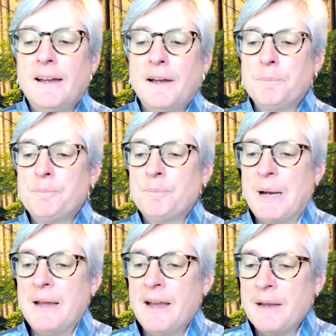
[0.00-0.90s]

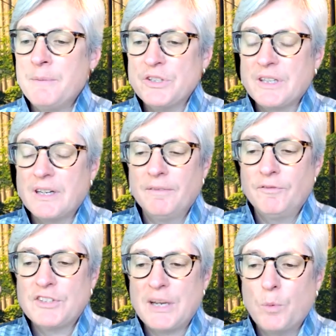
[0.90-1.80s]
I'm just going
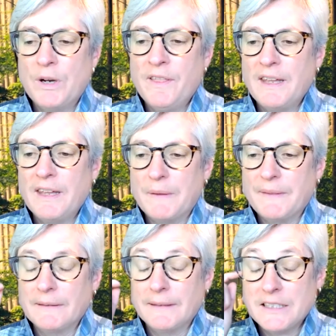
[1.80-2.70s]
to say one thing about
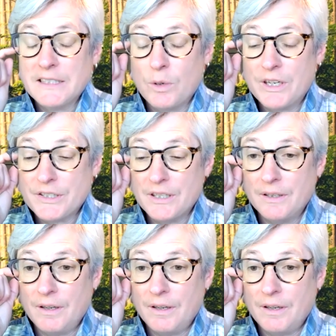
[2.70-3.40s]
that last question,